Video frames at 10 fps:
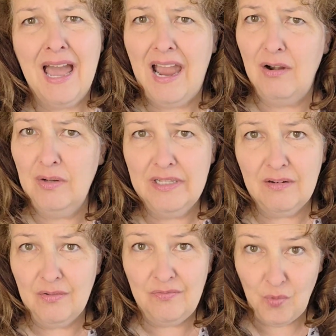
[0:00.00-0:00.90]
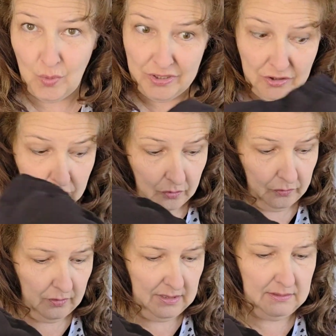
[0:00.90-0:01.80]
our little
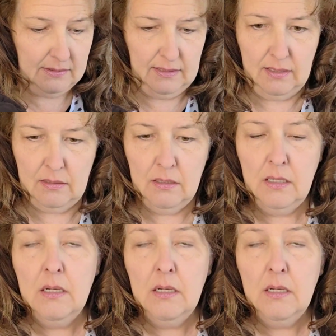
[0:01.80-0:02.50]
4-year-old grandson